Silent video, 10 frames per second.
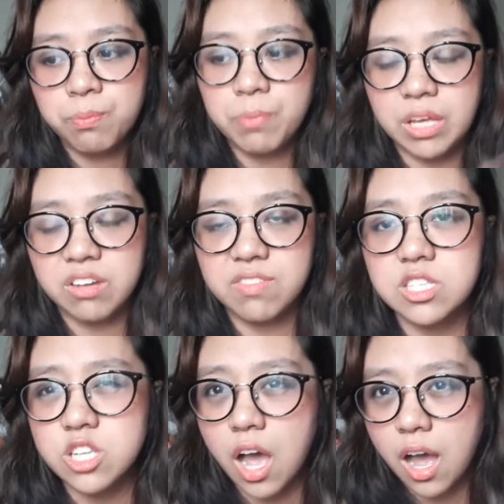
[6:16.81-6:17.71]
big of a
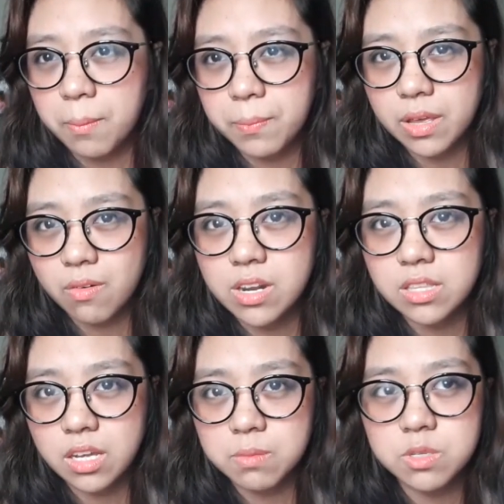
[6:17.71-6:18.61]
topic when
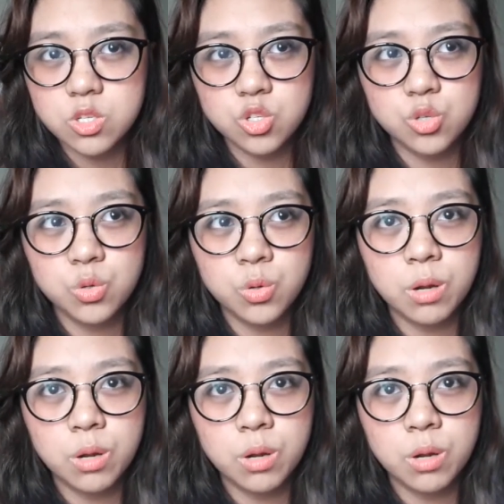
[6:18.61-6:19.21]
it comes to